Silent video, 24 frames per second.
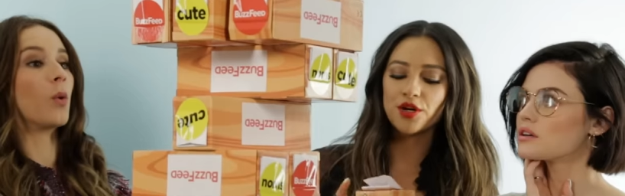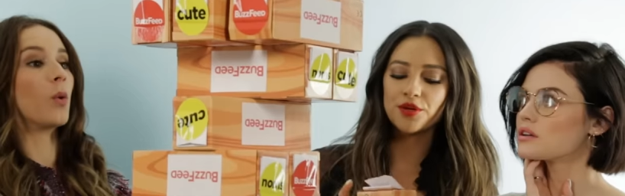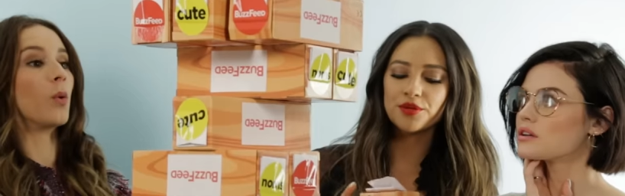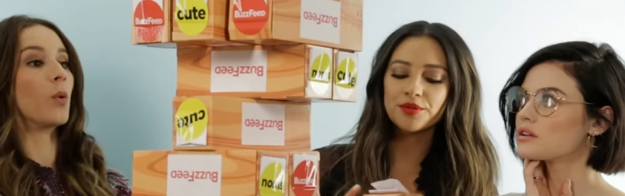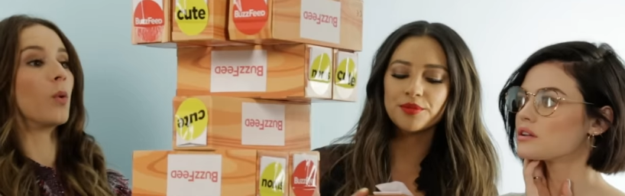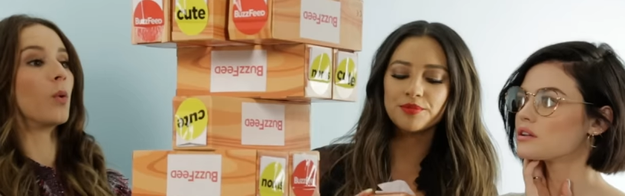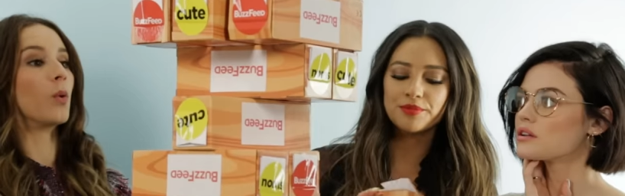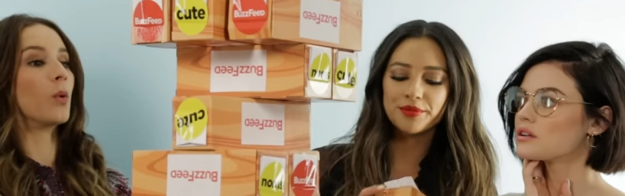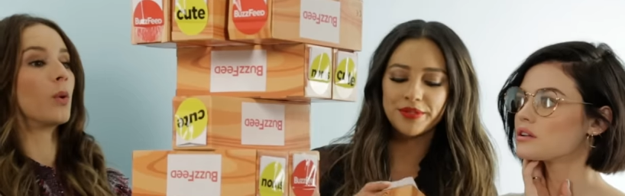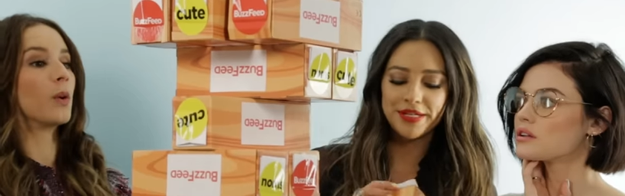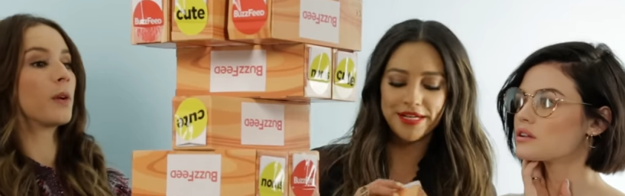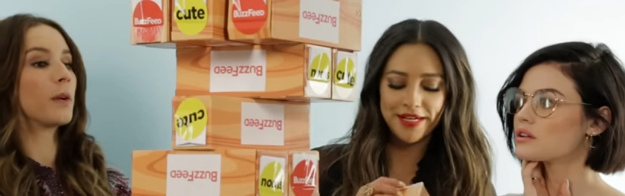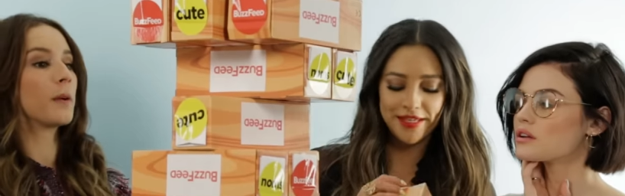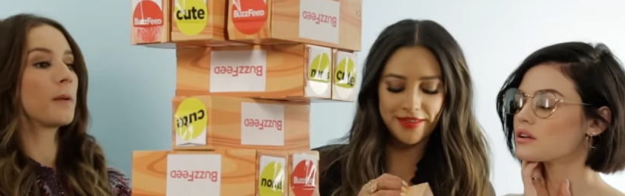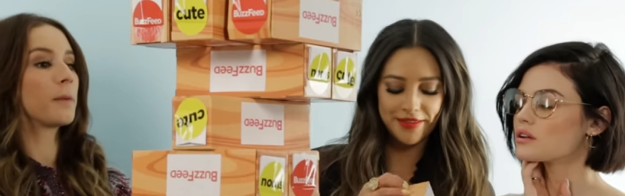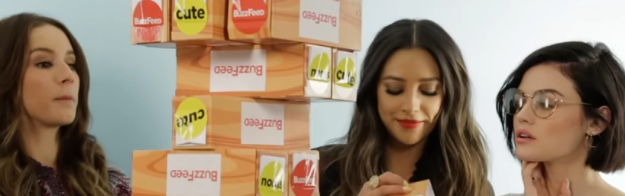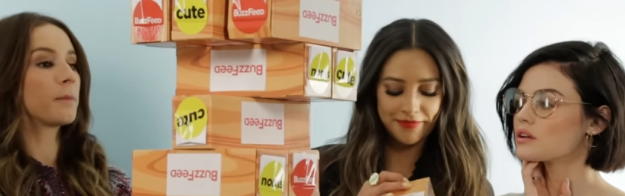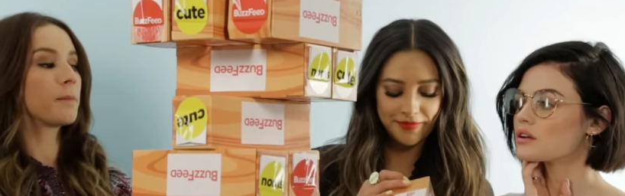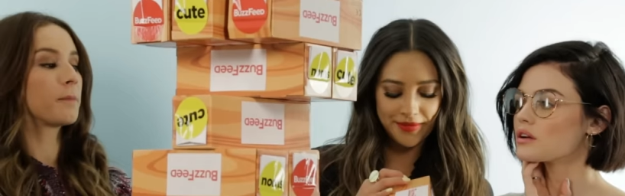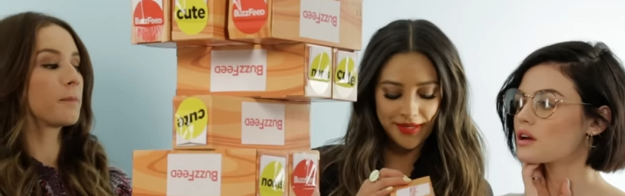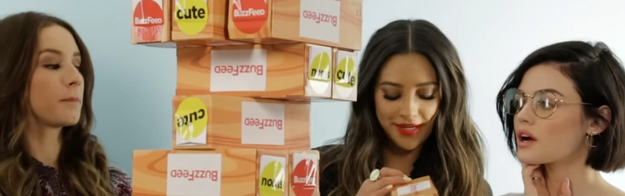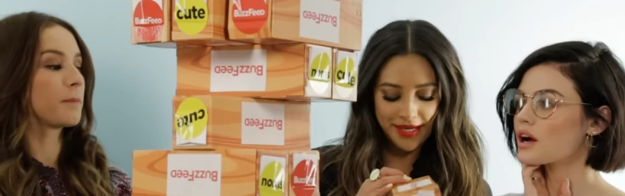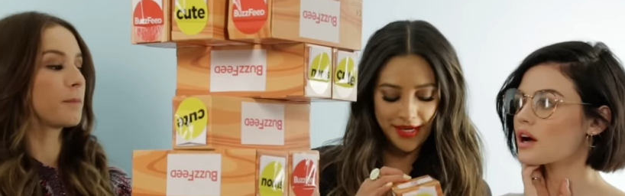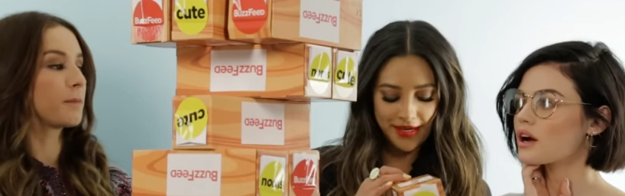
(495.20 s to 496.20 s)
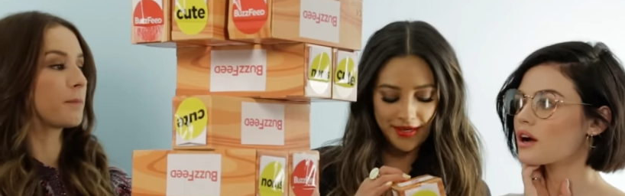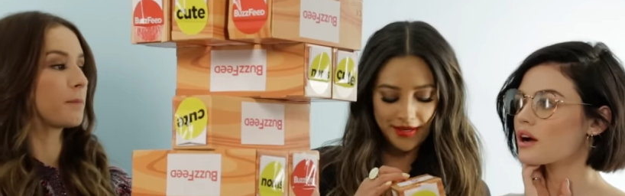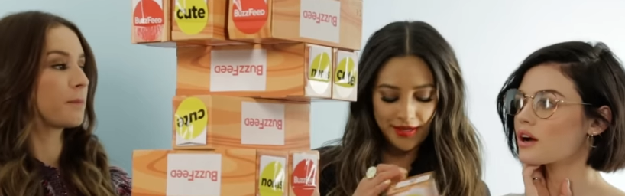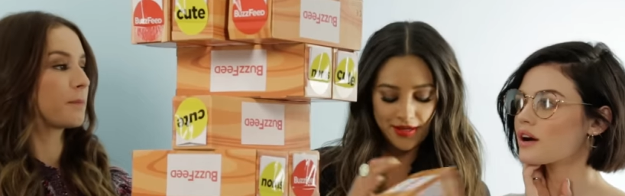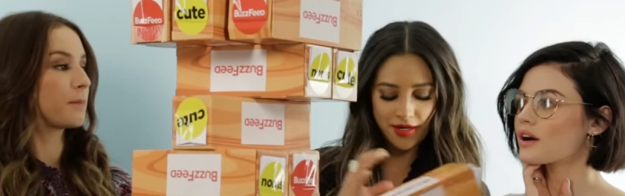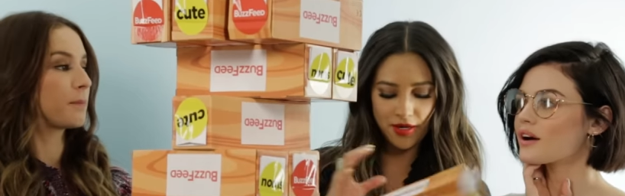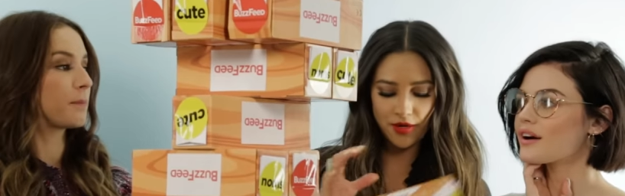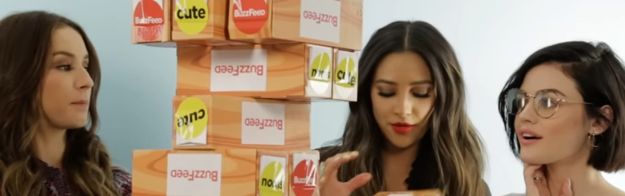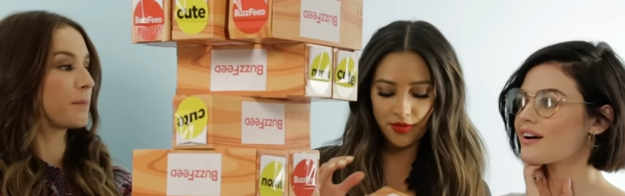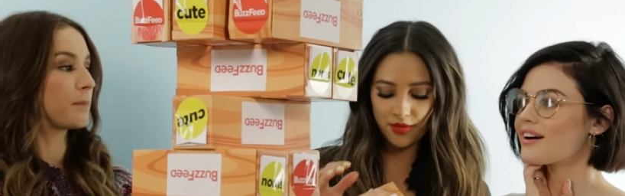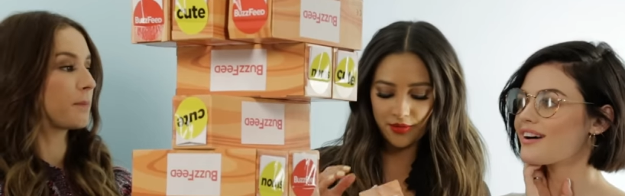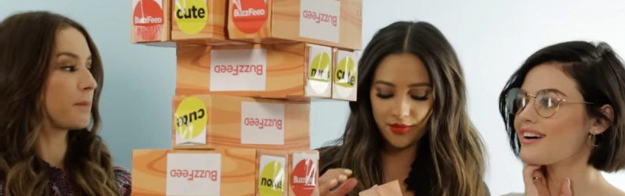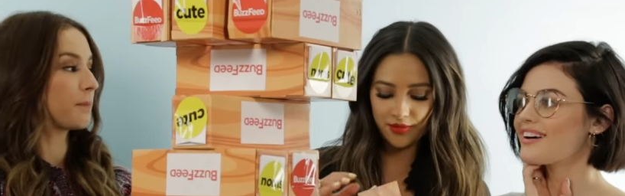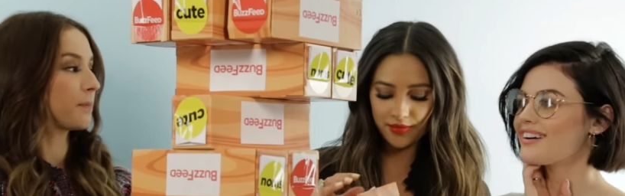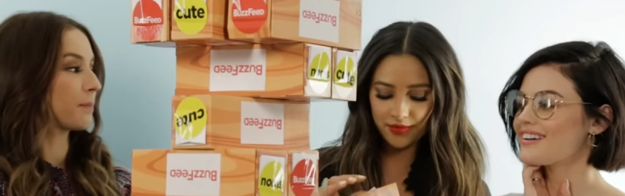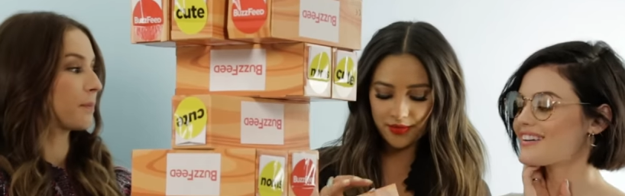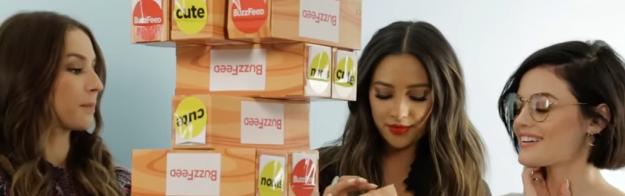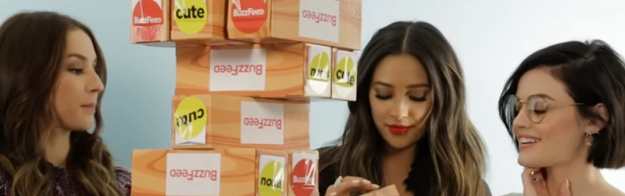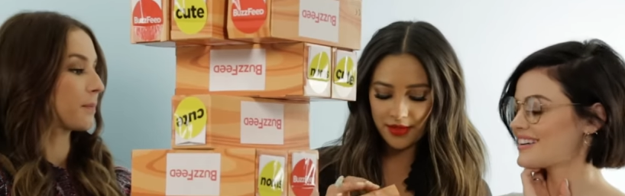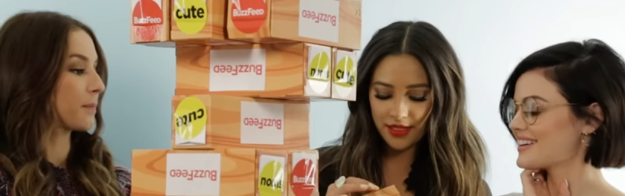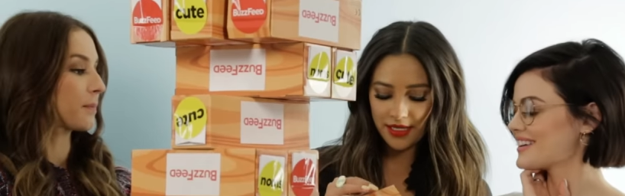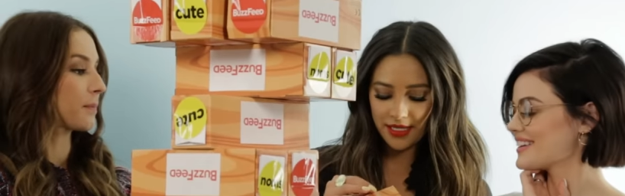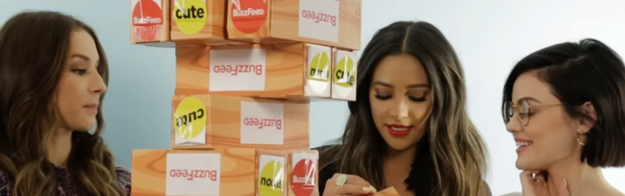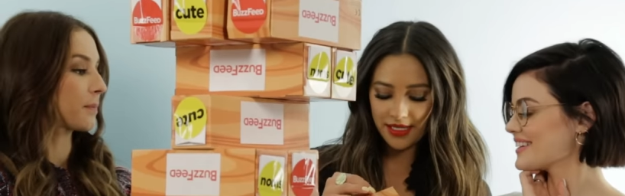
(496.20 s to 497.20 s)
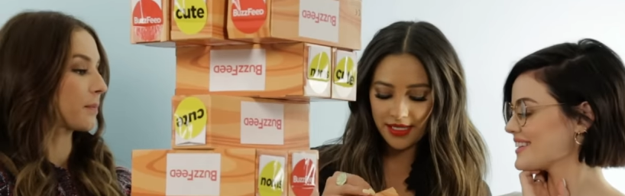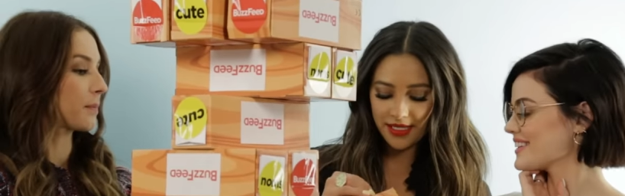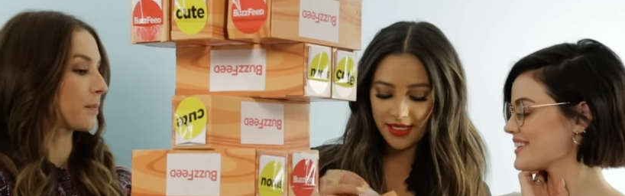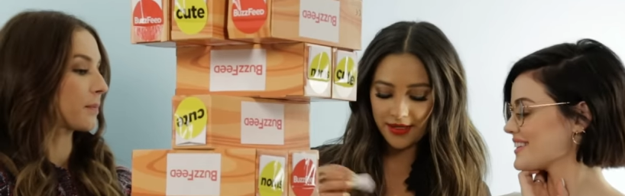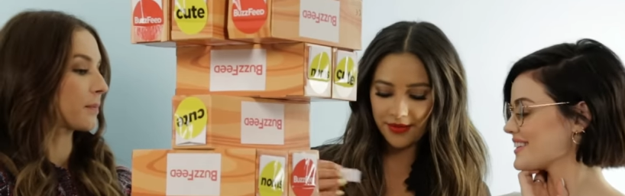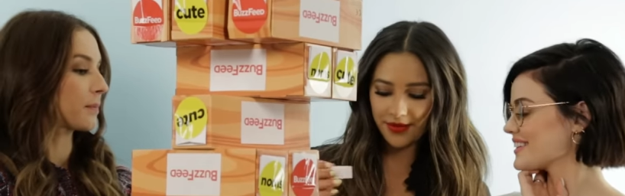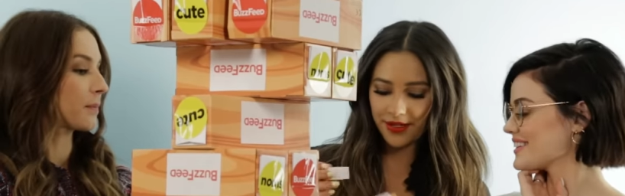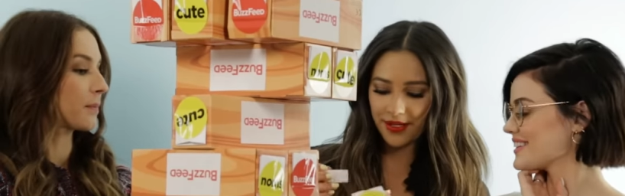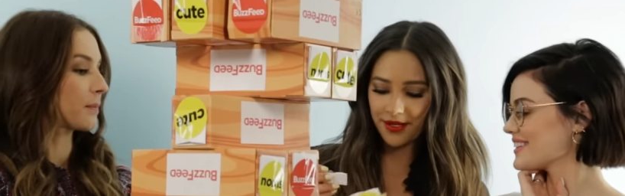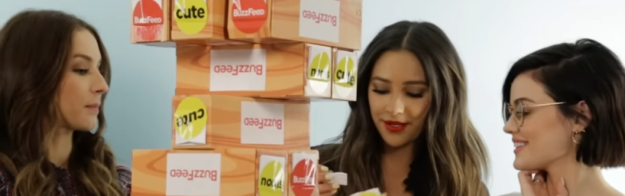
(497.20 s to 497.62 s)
Speaker 1: Don't breathe, okay? Oh, here